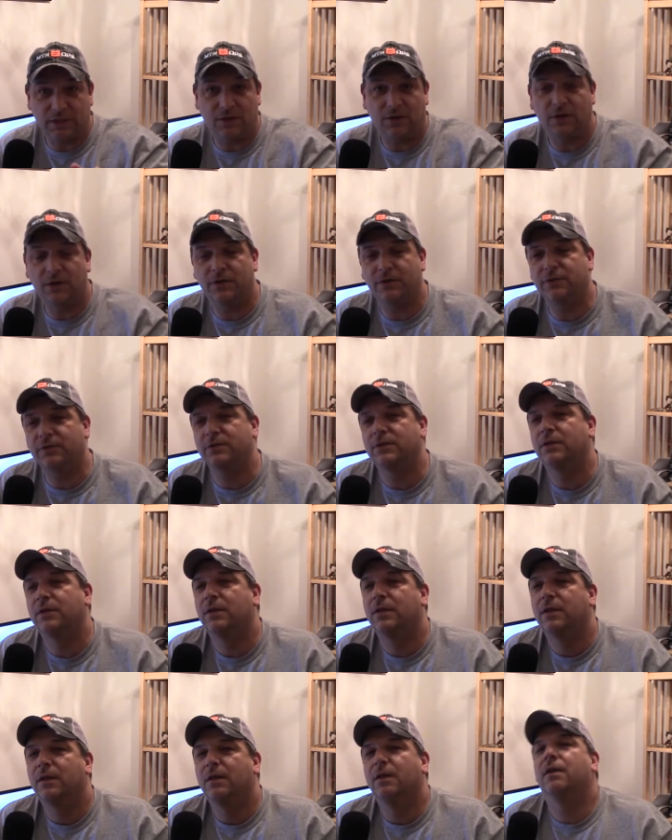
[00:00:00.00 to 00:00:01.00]
cars,
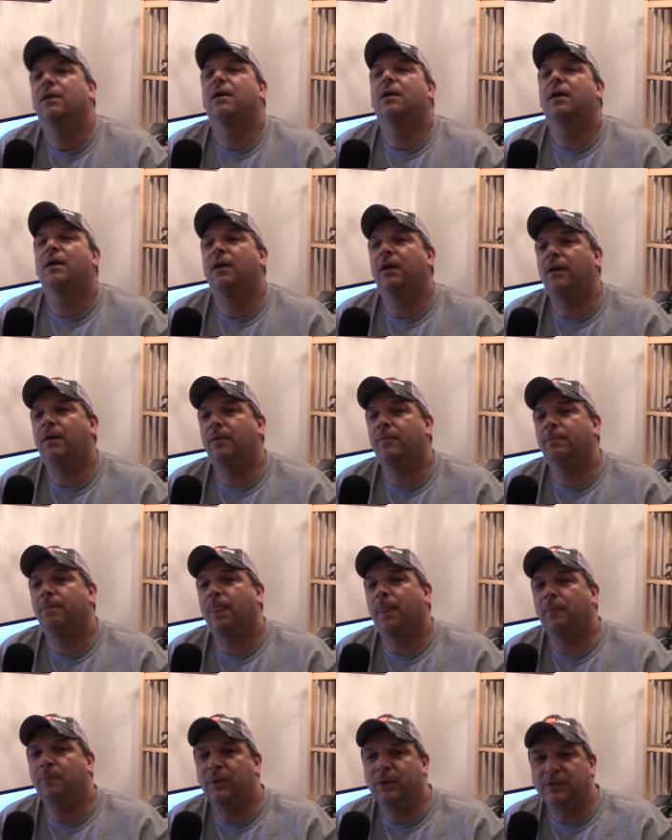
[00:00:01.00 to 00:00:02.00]

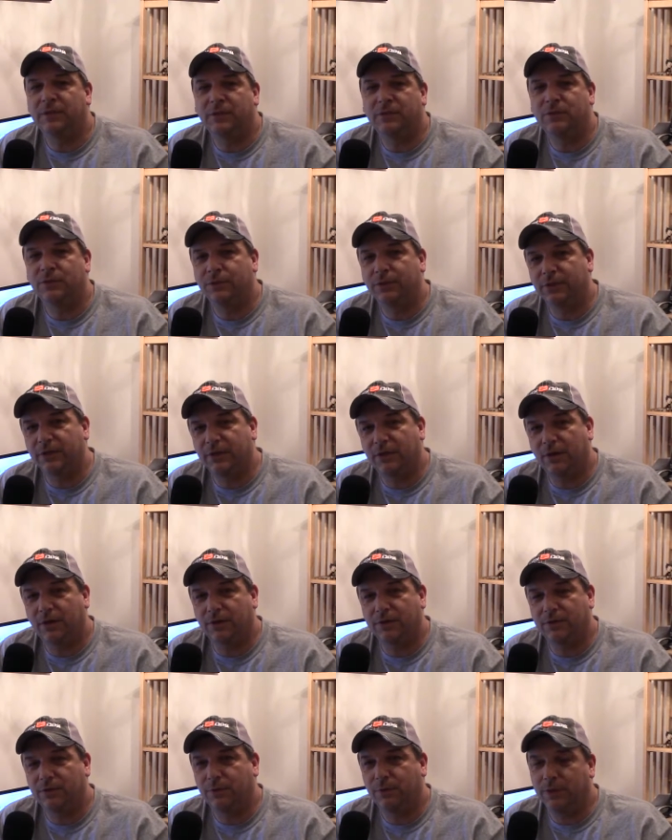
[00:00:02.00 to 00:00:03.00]
but the touring
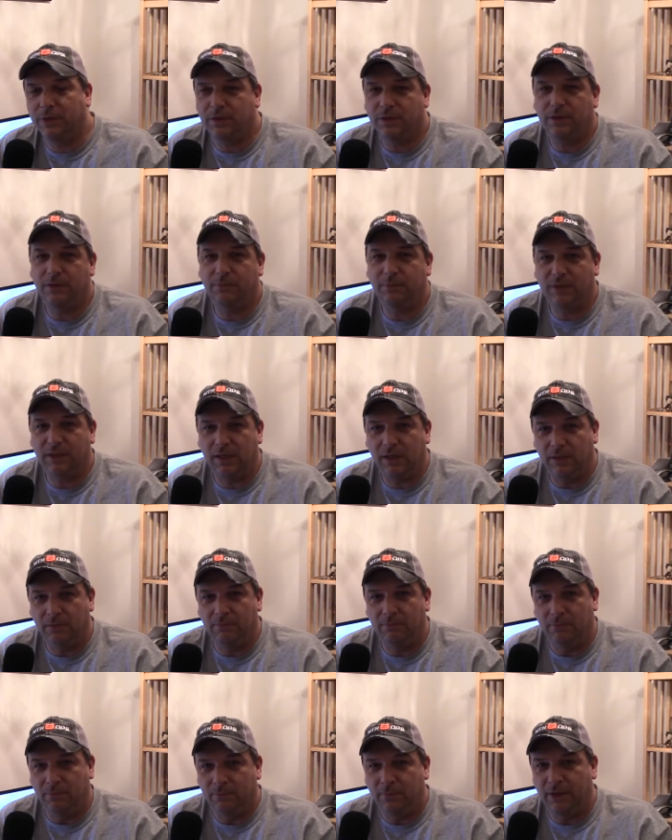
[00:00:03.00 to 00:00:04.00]
cars quickly
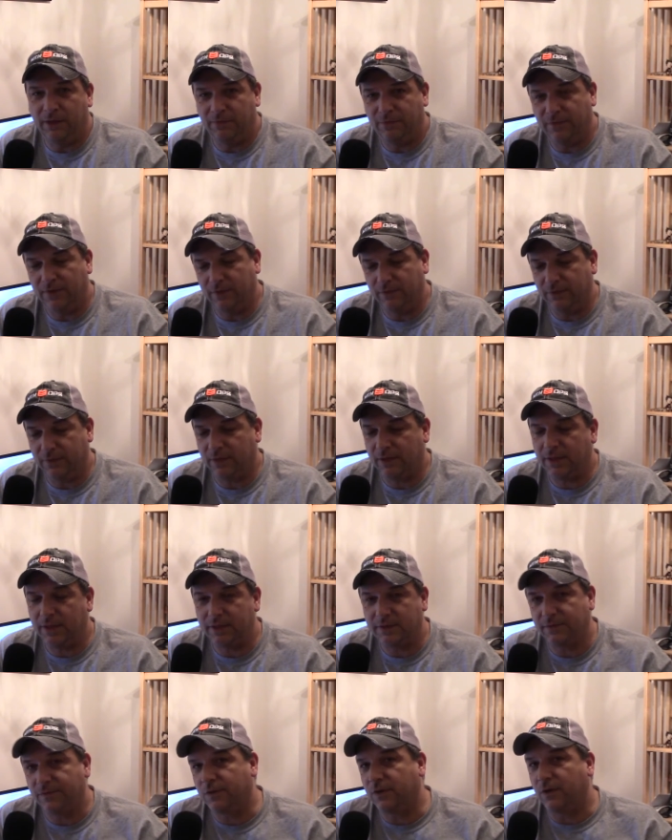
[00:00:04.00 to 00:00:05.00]
became my favorite
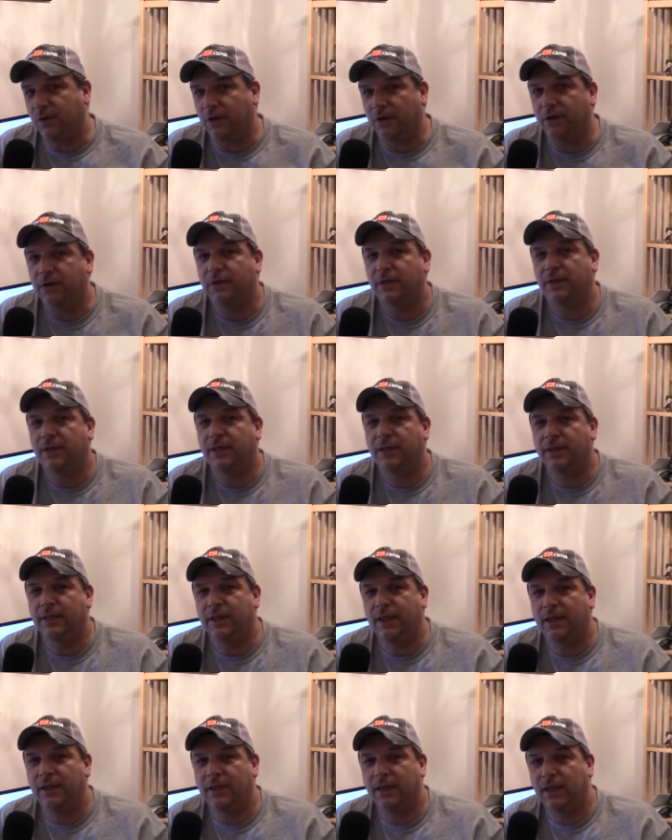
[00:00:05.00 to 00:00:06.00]
class of car on
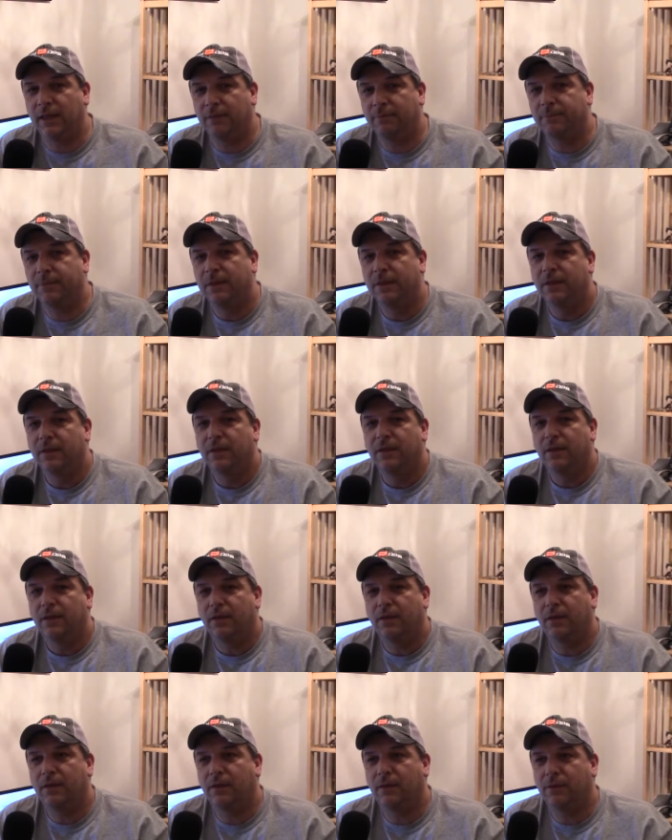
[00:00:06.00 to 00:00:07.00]
that game.
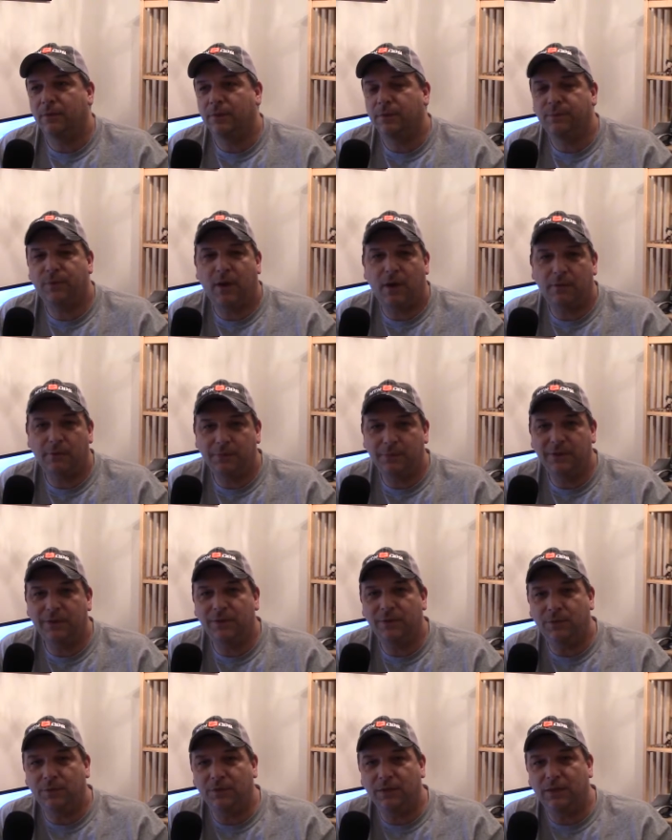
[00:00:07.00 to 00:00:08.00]
It's probably
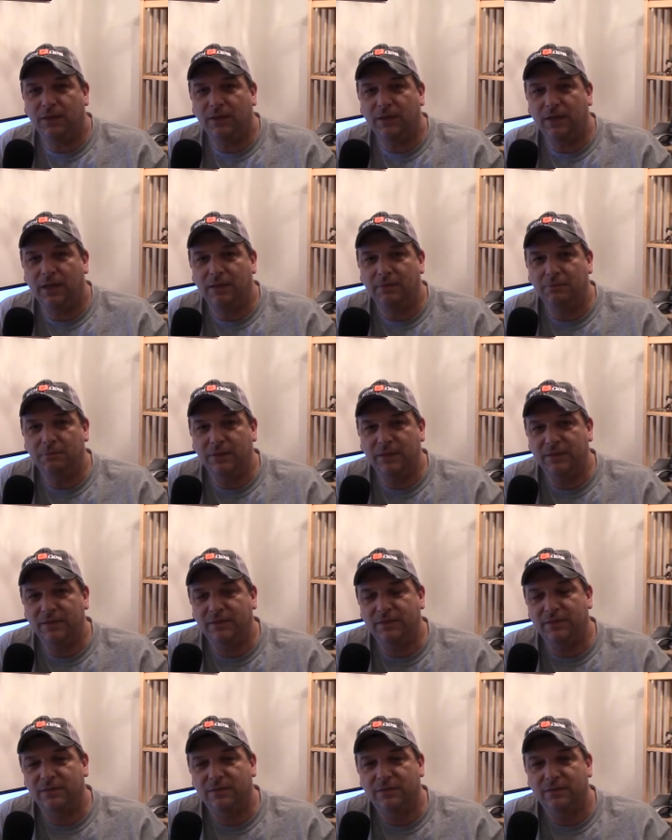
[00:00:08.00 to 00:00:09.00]
the only thing I
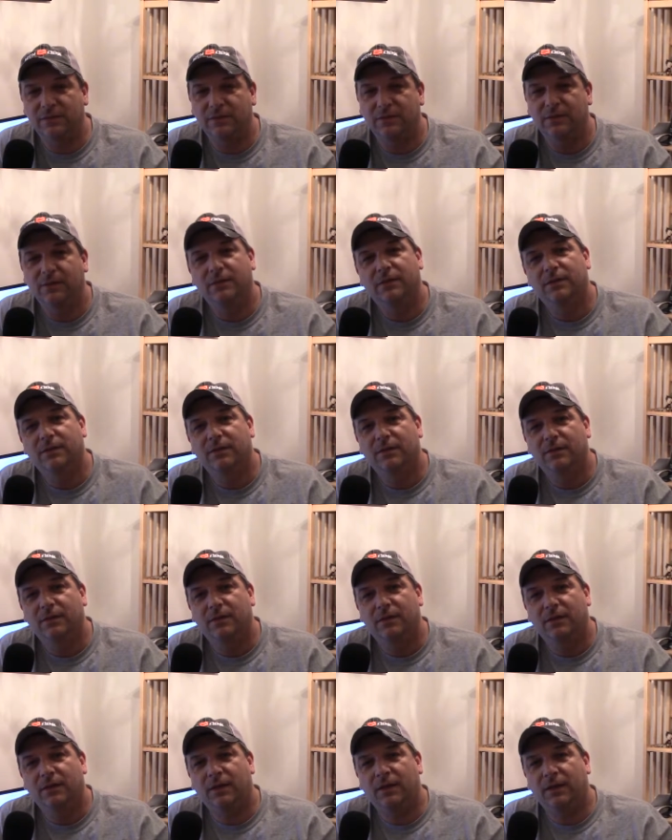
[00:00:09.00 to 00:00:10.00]
miss
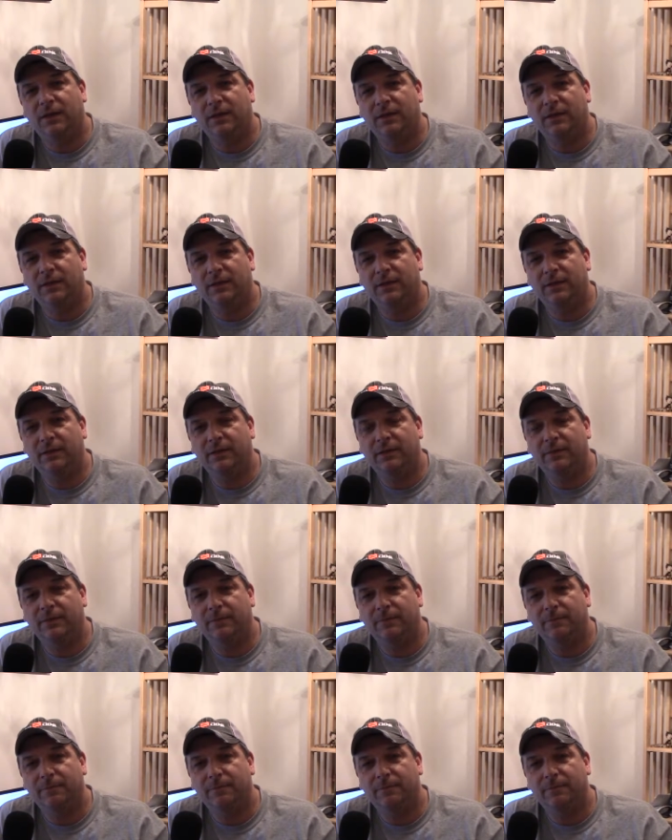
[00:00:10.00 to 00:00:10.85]
on